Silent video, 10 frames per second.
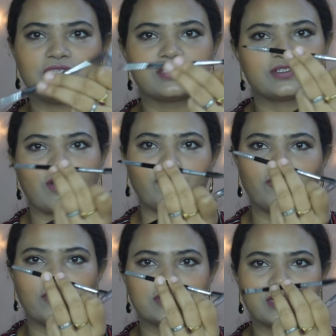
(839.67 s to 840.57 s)
This is of
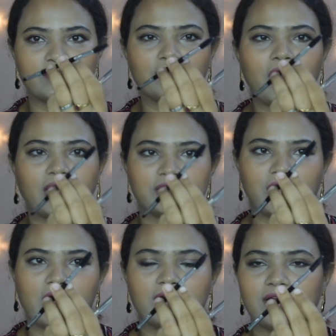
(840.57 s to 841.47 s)
course a
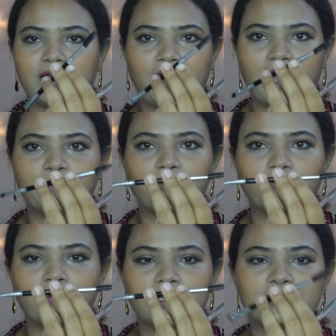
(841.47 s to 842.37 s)
eyeshadow, like eyebrow
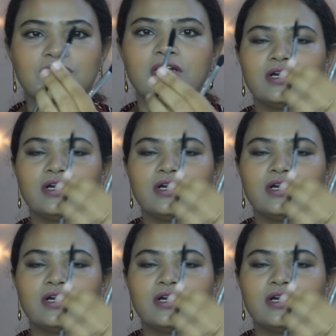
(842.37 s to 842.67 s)
brush.